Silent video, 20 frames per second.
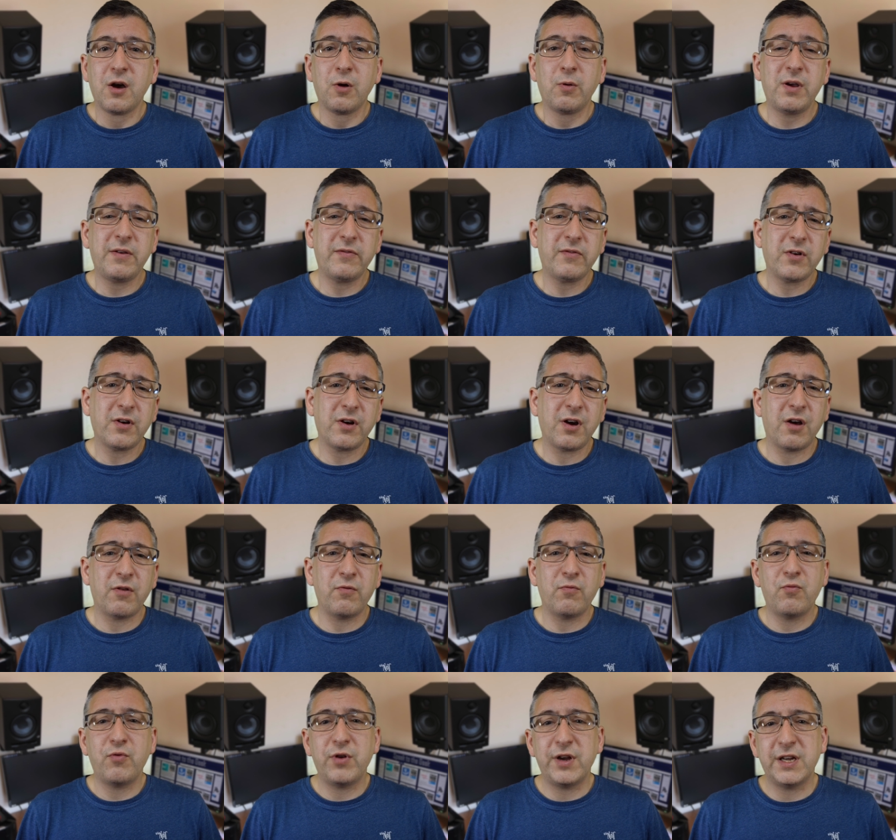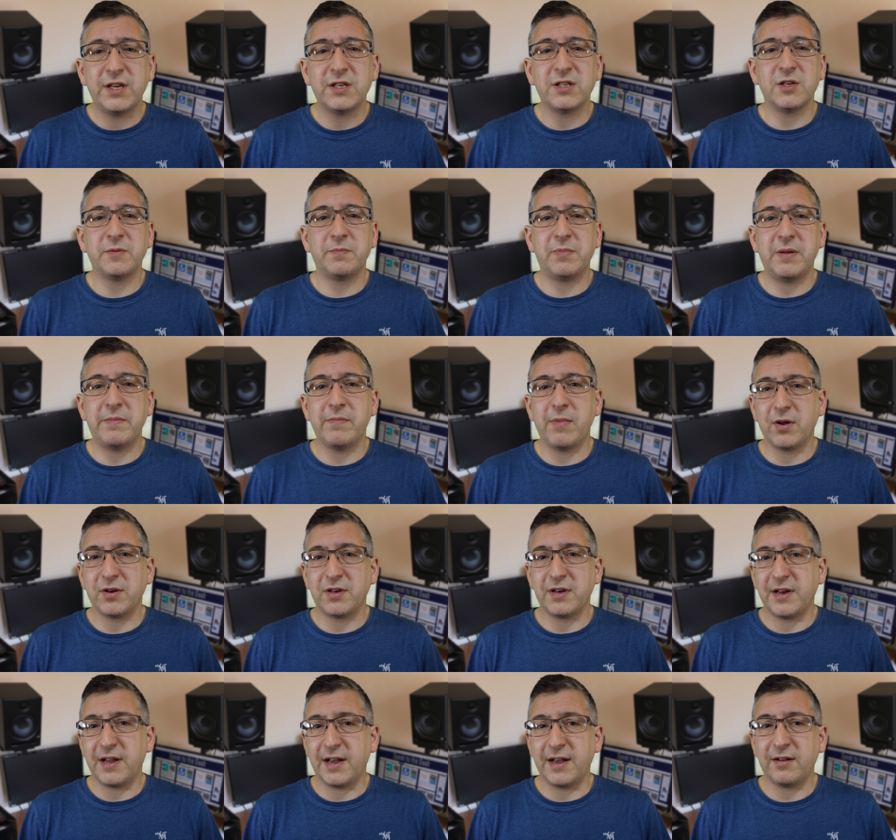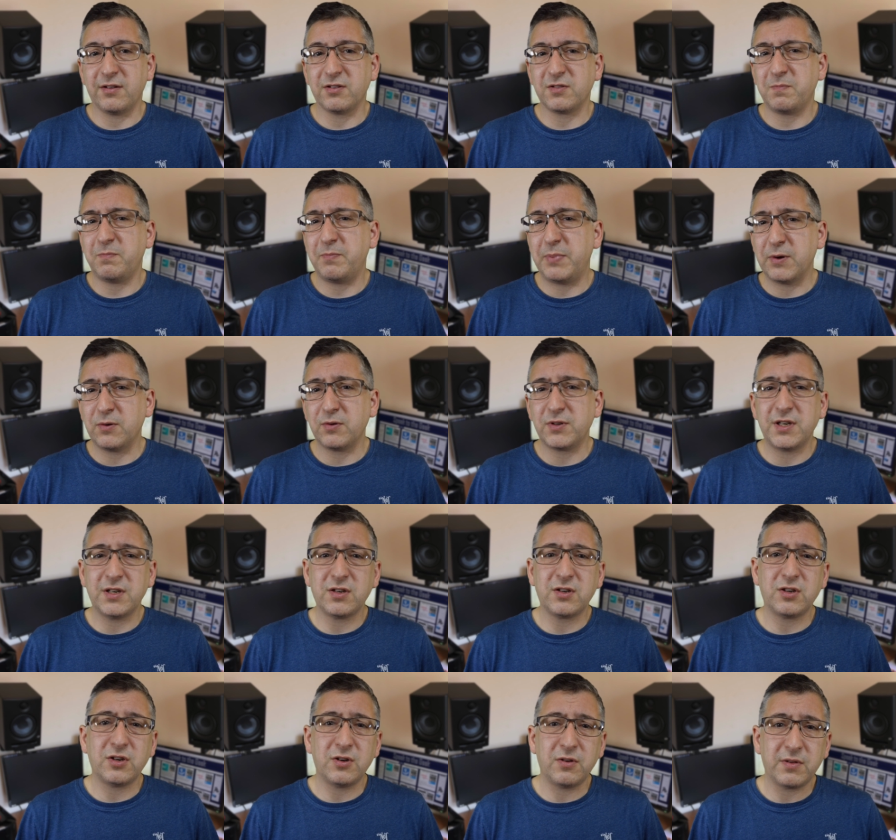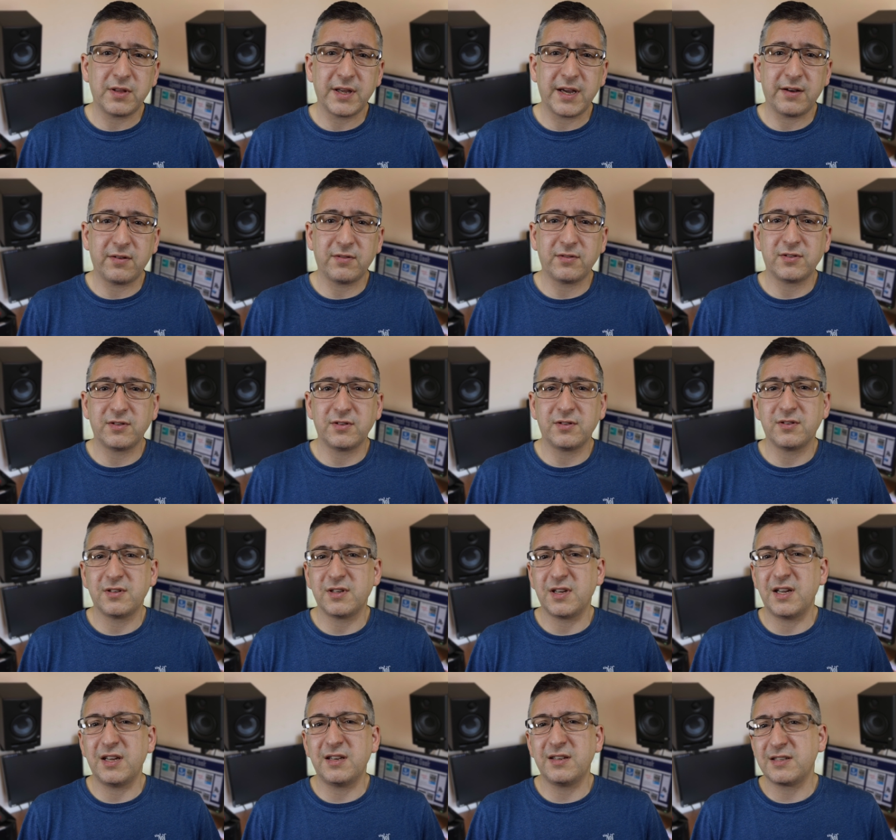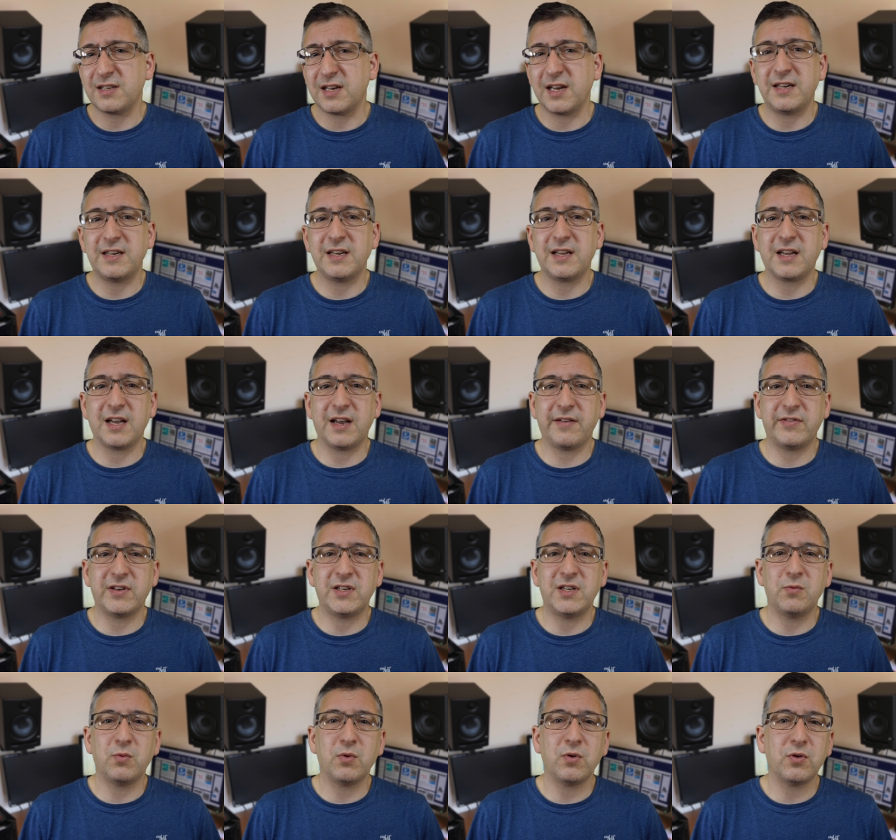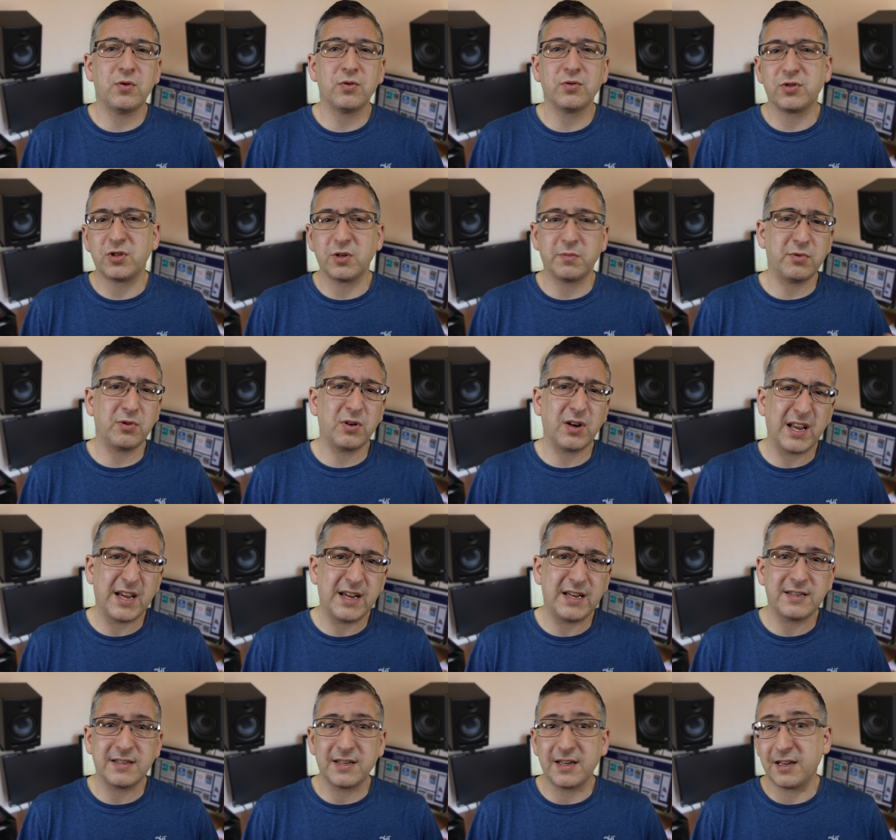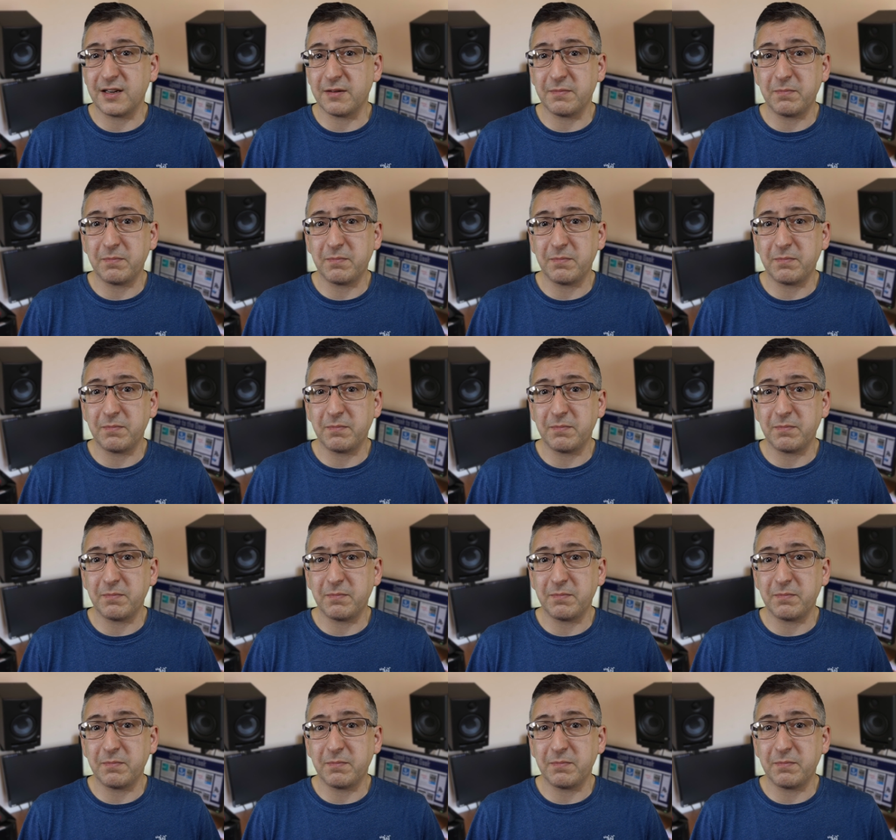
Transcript: We've got a reasonably modern house, built in 2000, insulated cavity walls, double glazing